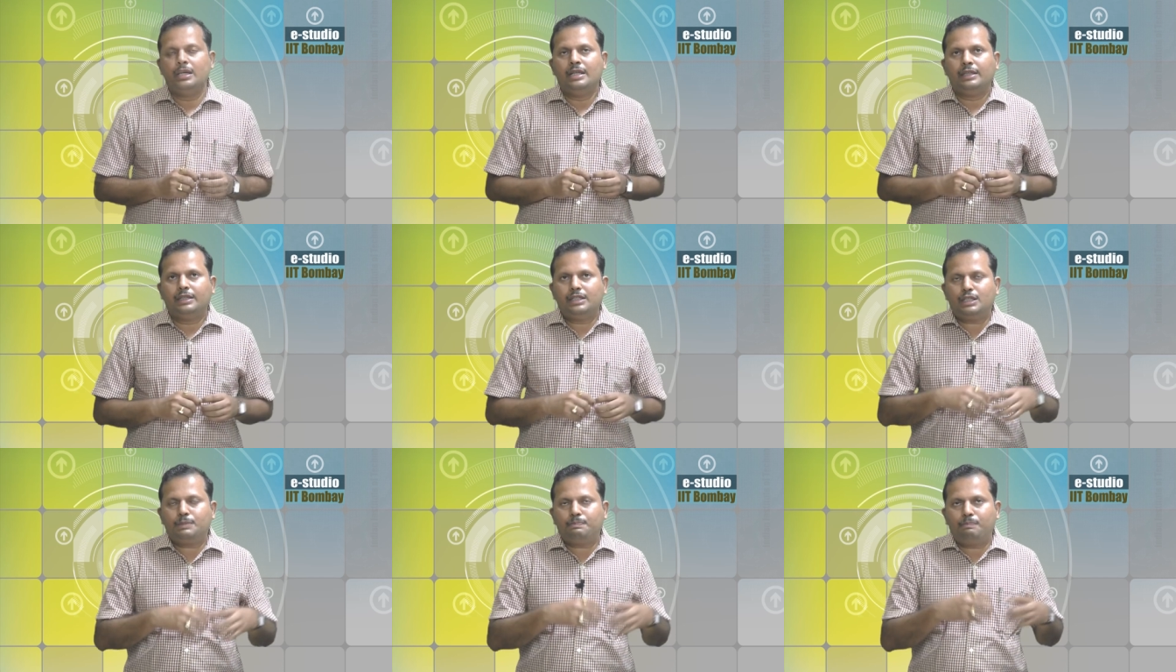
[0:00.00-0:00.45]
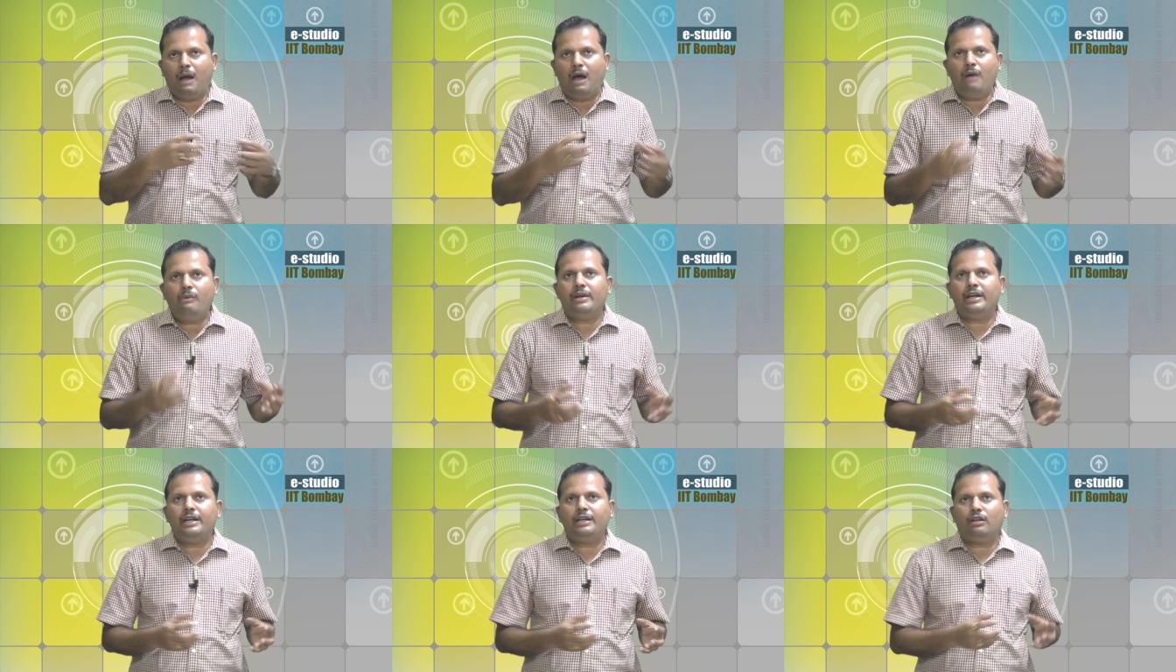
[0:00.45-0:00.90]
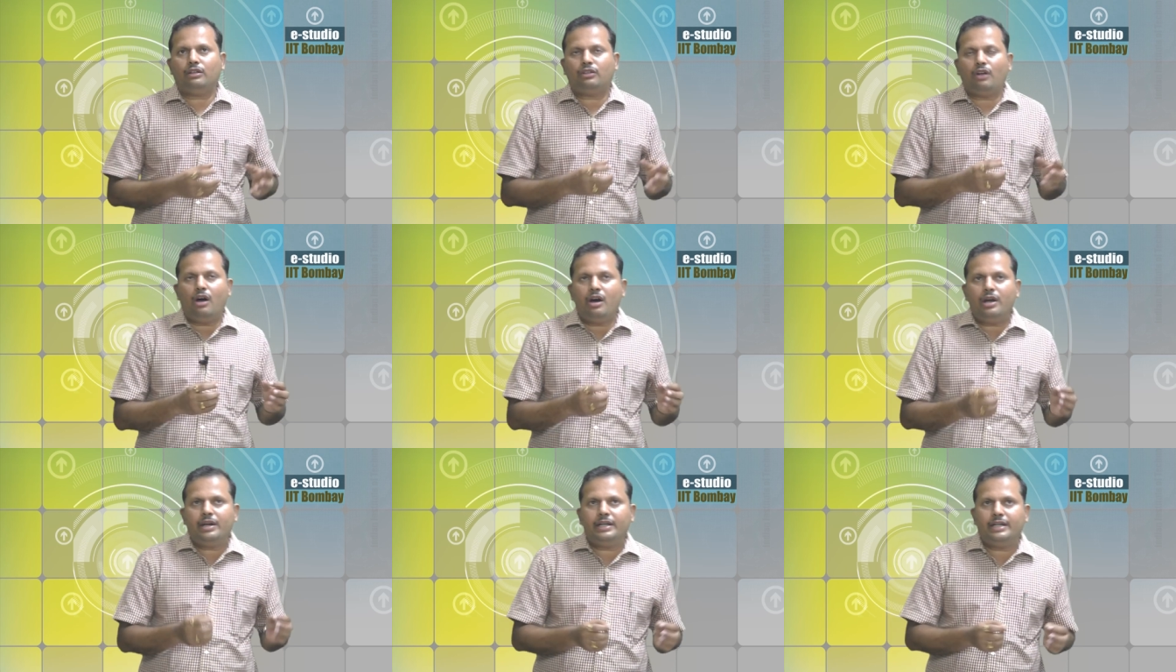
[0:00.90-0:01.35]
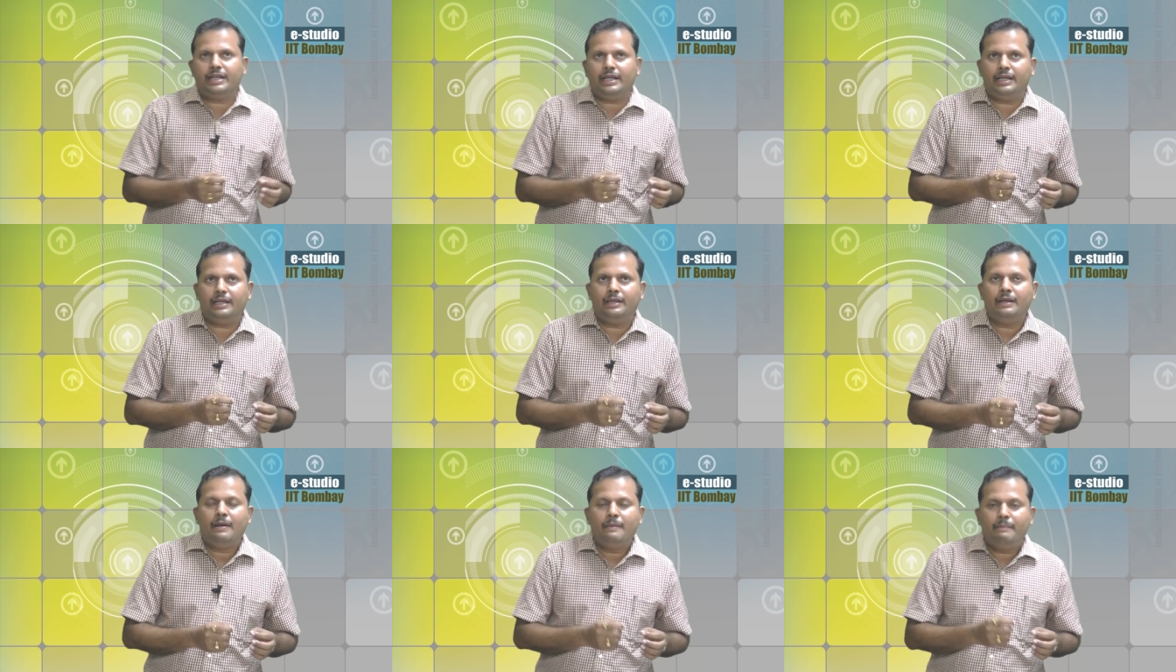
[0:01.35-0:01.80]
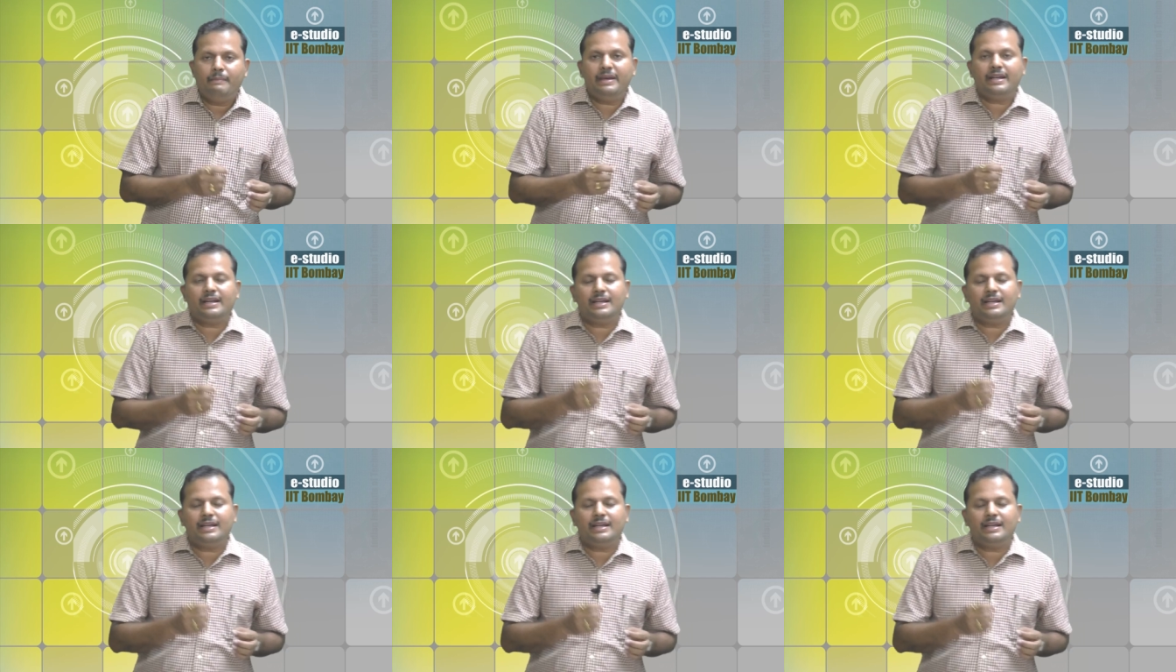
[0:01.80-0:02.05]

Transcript: This power and authority may